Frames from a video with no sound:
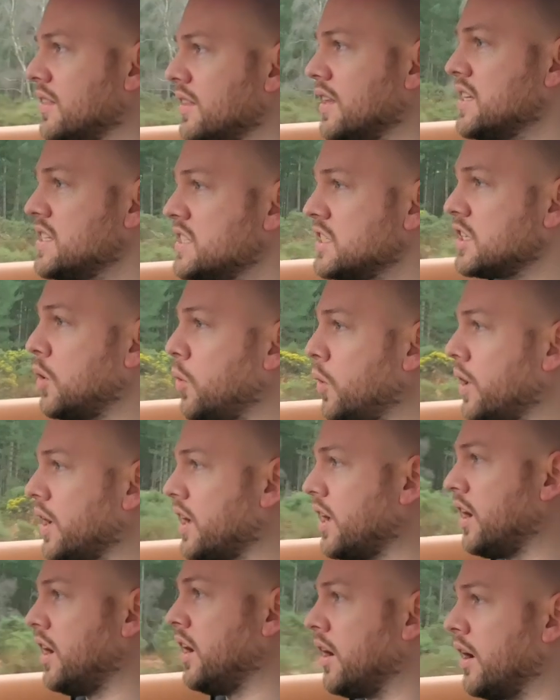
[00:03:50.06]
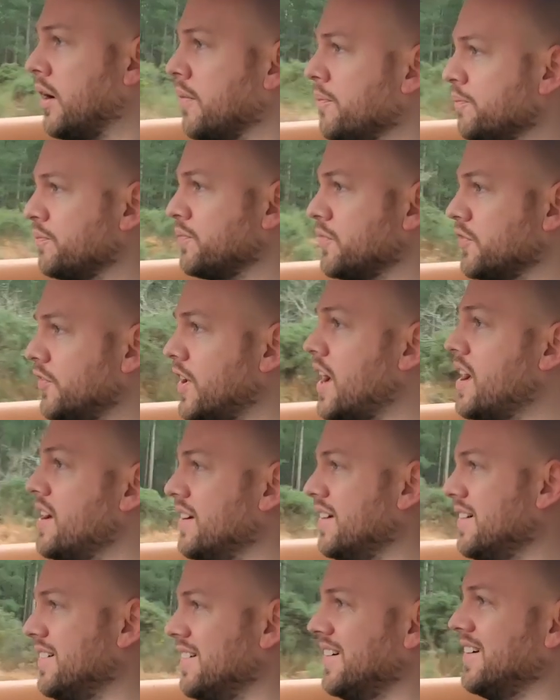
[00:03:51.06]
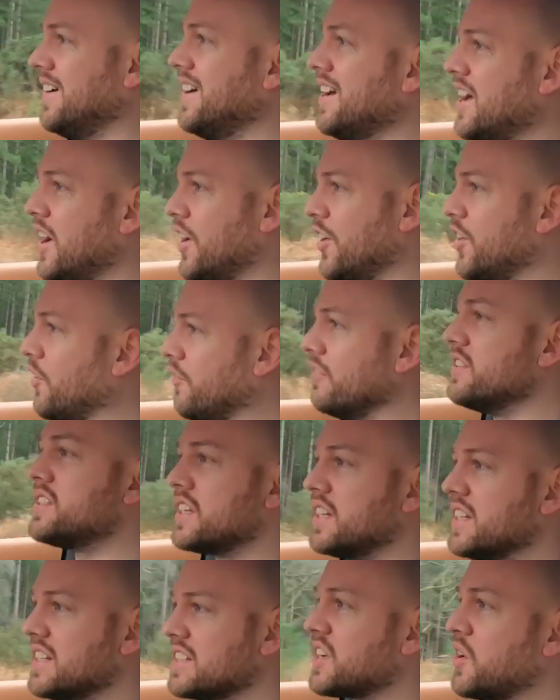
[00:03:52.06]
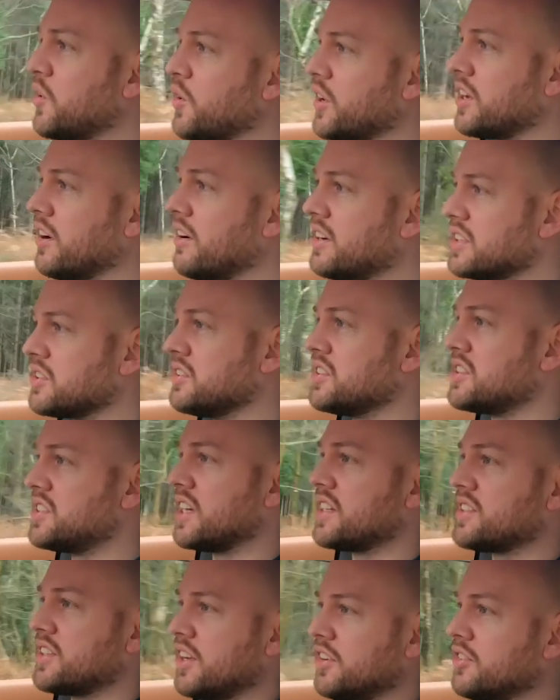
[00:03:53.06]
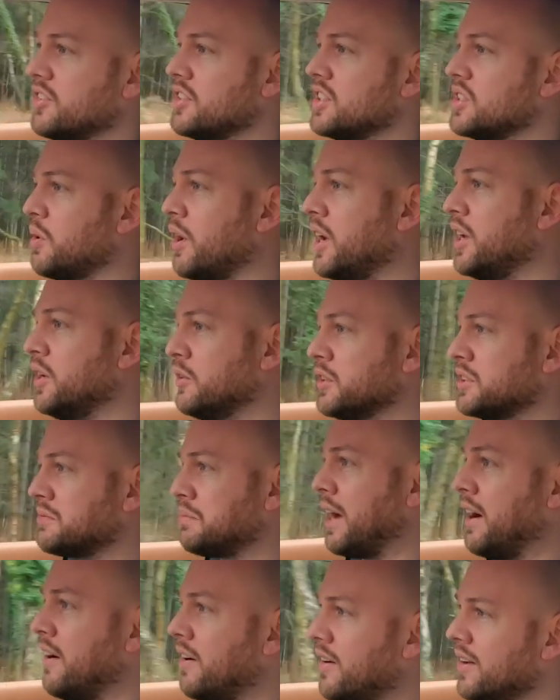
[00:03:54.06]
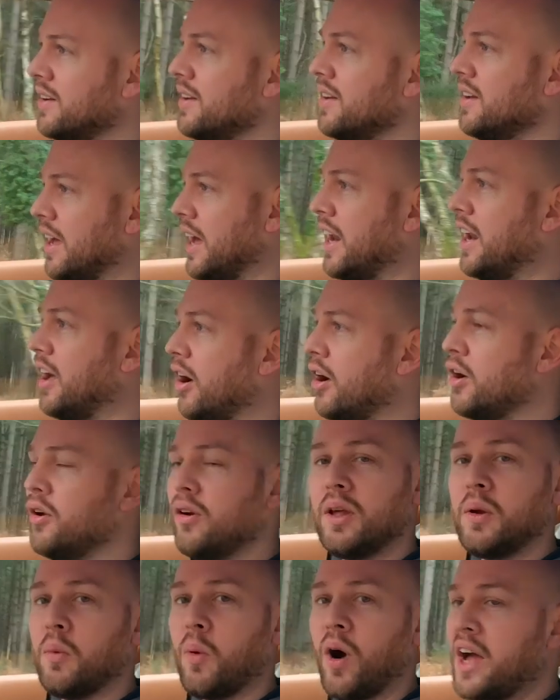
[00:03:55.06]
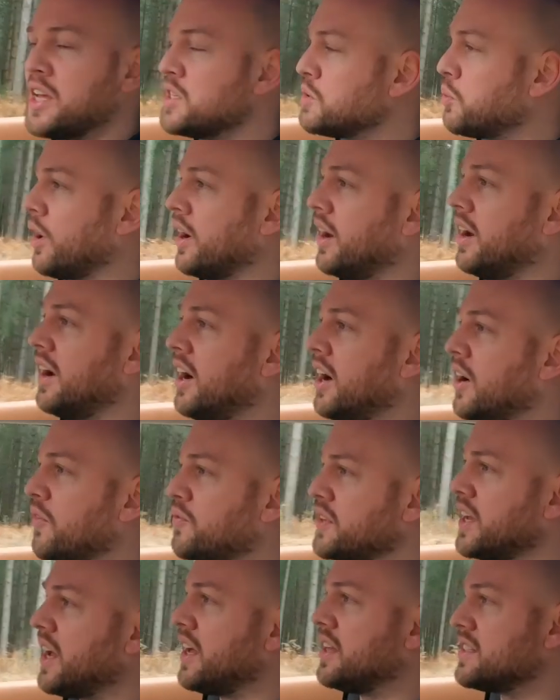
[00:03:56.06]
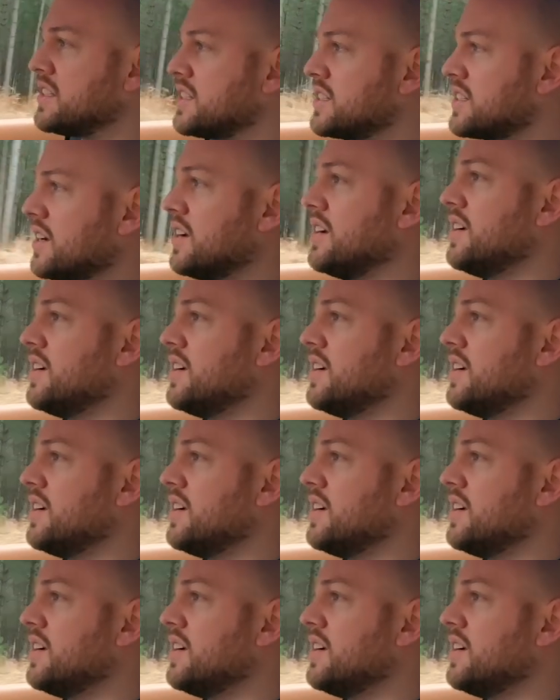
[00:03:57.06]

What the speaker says: This is a quick car. Obviously it's a quick car, it's got 620 horsepower and it only weighs 1.5 tons.